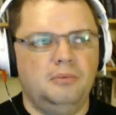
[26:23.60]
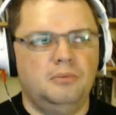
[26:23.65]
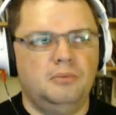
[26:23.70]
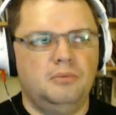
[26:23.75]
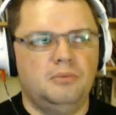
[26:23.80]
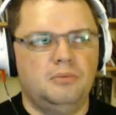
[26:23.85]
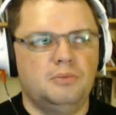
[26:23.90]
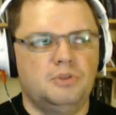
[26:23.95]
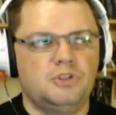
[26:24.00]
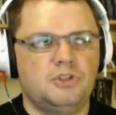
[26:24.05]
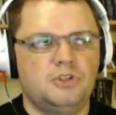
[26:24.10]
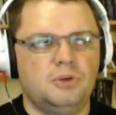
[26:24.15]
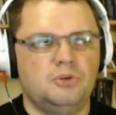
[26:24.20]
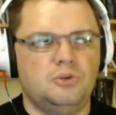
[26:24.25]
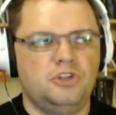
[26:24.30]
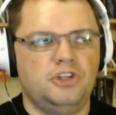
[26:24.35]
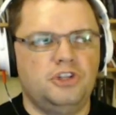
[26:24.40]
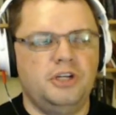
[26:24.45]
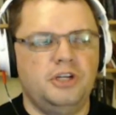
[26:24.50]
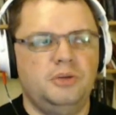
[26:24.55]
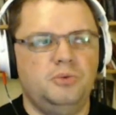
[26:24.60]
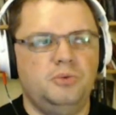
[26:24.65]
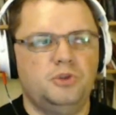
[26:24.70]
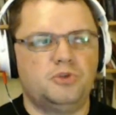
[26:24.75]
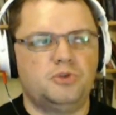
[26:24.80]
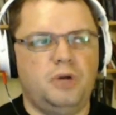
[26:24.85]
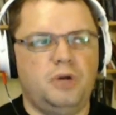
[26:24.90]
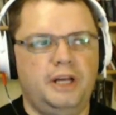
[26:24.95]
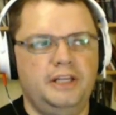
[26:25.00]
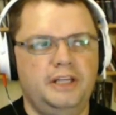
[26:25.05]
So she was
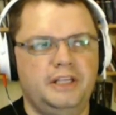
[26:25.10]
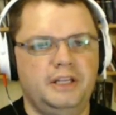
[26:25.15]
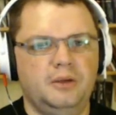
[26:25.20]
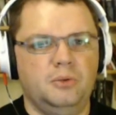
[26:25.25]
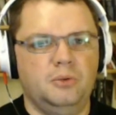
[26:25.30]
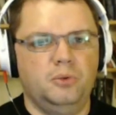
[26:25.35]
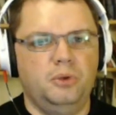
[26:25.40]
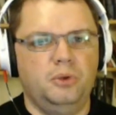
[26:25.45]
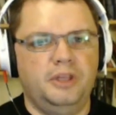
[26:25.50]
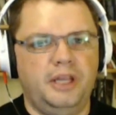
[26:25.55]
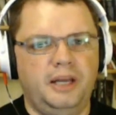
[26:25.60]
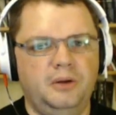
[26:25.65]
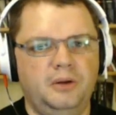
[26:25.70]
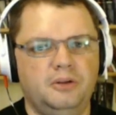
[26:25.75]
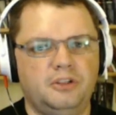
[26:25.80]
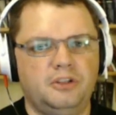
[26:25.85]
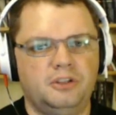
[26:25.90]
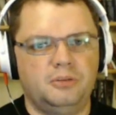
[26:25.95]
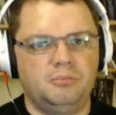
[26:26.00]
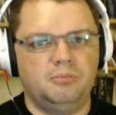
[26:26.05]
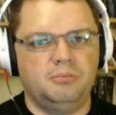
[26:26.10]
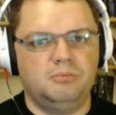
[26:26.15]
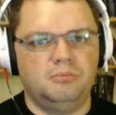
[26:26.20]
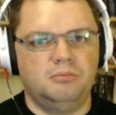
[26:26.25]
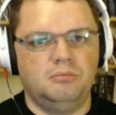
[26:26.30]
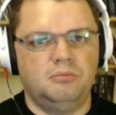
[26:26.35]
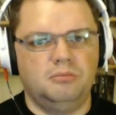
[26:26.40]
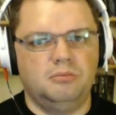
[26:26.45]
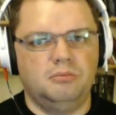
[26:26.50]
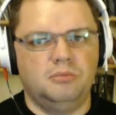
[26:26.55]
writing without
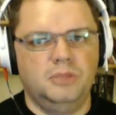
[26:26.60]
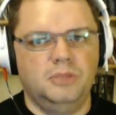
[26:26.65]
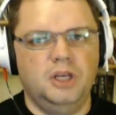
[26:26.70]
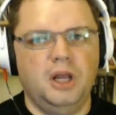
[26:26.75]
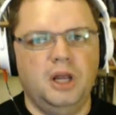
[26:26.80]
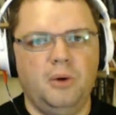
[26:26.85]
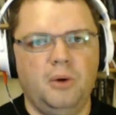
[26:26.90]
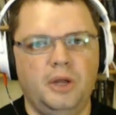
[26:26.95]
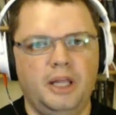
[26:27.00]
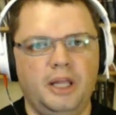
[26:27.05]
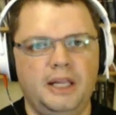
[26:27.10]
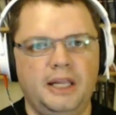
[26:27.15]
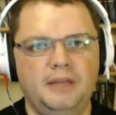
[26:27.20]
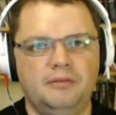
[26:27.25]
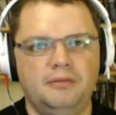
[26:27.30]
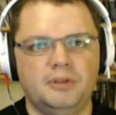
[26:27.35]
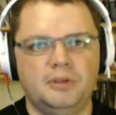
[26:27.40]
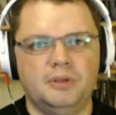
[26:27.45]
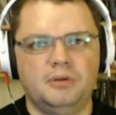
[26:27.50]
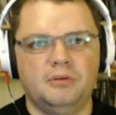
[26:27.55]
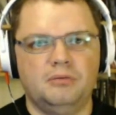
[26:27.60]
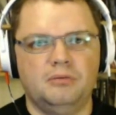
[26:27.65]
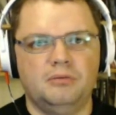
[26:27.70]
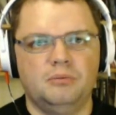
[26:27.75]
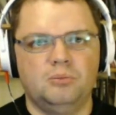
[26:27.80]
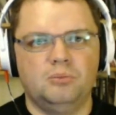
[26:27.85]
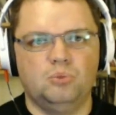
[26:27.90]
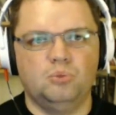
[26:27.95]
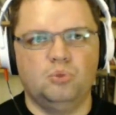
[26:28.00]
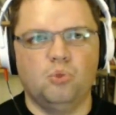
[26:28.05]
knowing even
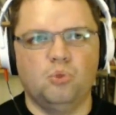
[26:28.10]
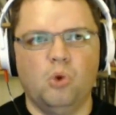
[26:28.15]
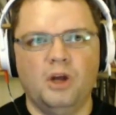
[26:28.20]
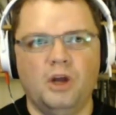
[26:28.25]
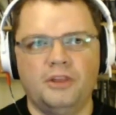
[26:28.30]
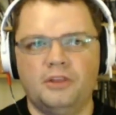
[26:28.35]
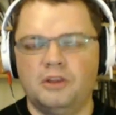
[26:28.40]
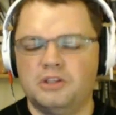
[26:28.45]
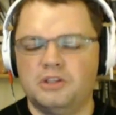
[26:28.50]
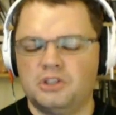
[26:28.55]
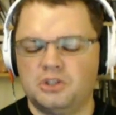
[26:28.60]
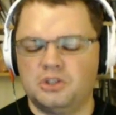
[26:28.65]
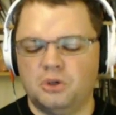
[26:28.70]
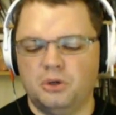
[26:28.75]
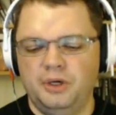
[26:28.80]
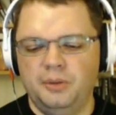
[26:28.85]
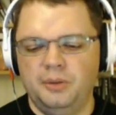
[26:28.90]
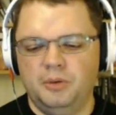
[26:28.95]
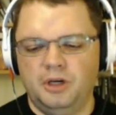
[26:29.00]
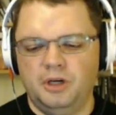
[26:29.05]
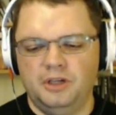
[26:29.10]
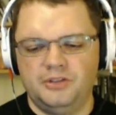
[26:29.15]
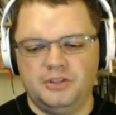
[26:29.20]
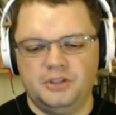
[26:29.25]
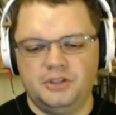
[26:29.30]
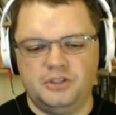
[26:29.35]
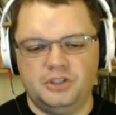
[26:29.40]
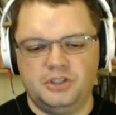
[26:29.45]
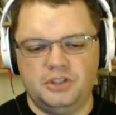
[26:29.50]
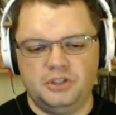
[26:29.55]
what the story was
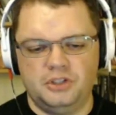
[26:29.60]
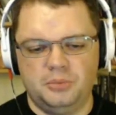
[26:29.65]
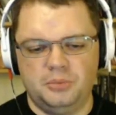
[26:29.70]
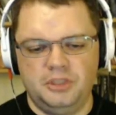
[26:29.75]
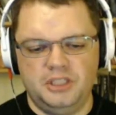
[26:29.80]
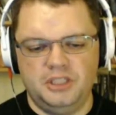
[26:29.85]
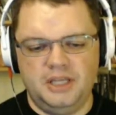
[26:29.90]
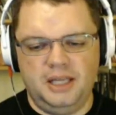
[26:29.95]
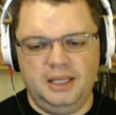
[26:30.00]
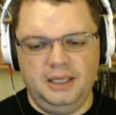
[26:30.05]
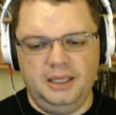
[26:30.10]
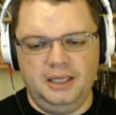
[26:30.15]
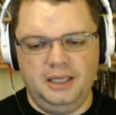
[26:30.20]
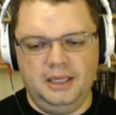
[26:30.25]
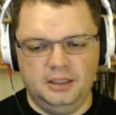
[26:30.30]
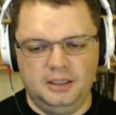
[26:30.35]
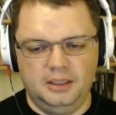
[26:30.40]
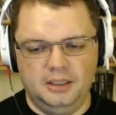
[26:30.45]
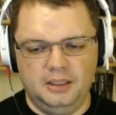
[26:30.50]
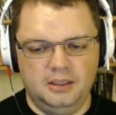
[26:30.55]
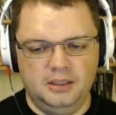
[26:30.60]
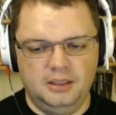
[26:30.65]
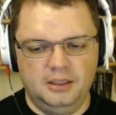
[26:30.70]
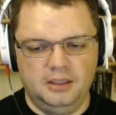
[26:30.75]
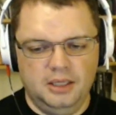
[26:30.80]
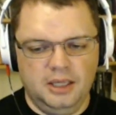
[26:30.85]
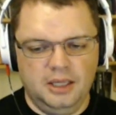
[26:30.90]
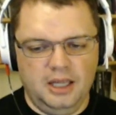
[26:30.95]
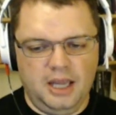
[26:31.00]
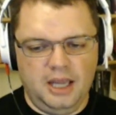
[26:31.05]
that she should be telling,
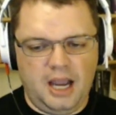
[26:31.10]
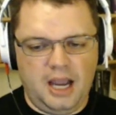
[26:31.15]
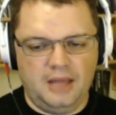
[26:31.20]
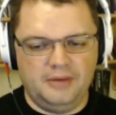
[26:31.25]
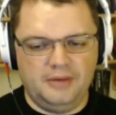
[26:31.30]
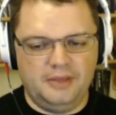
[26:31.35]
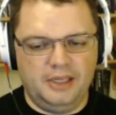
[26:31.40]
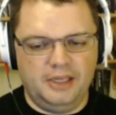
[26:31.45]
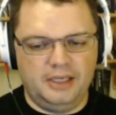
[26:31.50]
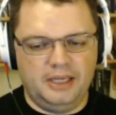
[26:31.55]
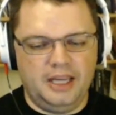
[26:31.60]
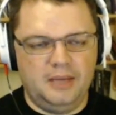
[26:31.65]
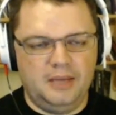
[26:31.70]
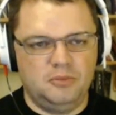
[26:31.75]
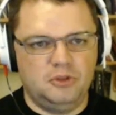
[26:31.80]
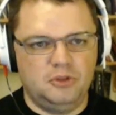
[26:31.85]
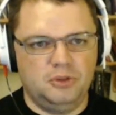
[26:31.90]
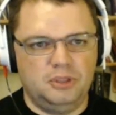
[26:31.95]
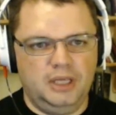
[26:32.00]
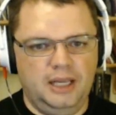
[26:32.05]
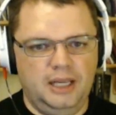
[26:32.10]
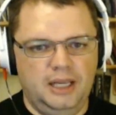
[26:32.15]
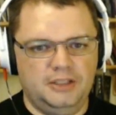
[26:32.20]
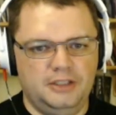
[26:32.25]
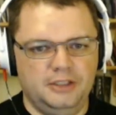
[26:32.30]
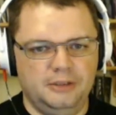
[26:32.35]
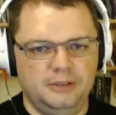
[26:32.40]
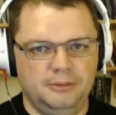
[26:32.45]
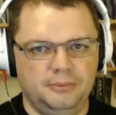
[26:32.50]
and then came to it later.